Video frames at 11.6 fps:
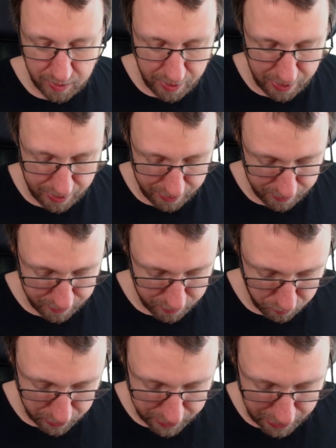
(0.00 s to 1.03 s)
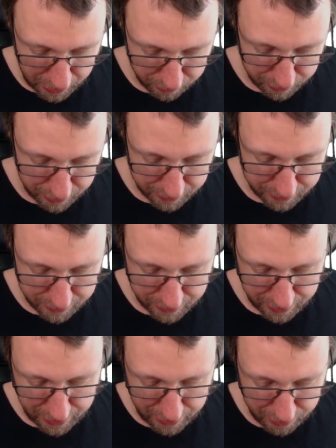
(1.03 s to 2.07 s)
And we calculate
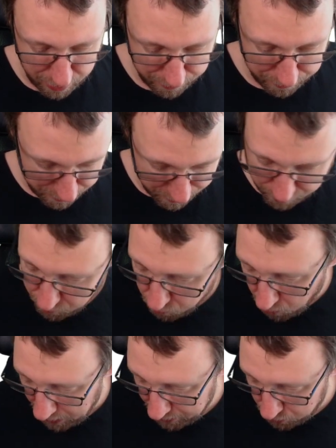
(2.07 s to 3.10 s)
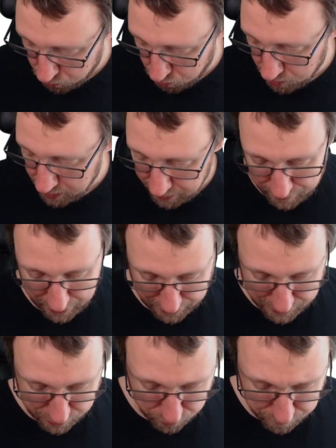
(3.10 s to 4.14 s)
L of Y2 given
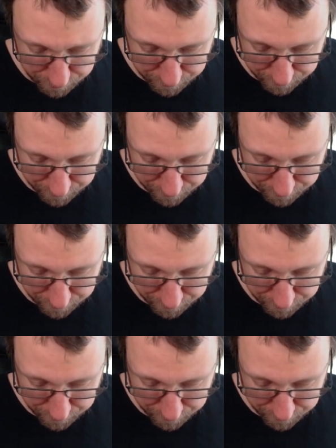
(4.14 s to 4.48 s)
X2.